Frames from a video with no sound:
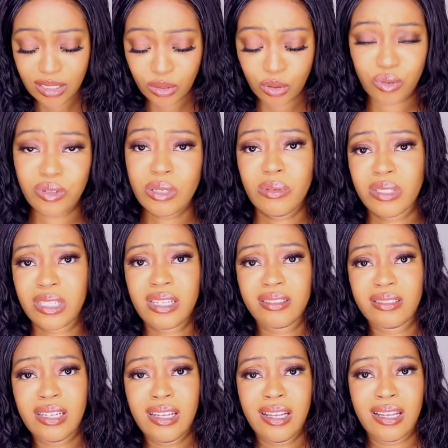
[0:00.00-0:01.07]
creams
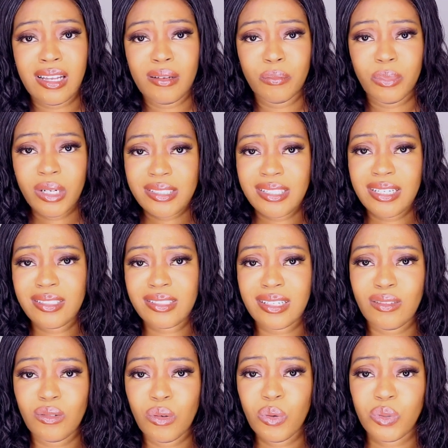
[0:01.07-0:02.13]
and butters
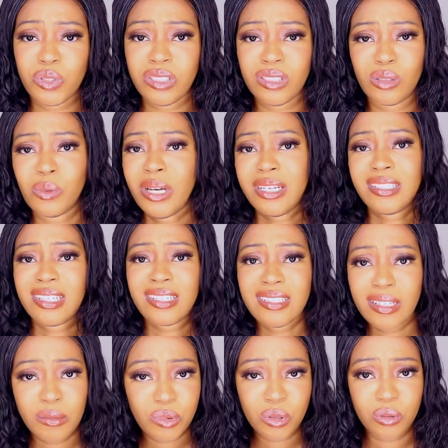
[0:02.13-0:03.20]
and lotions? Why are you taking
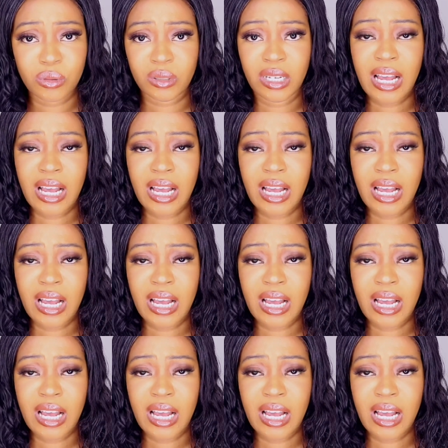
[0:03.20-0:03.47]
them to?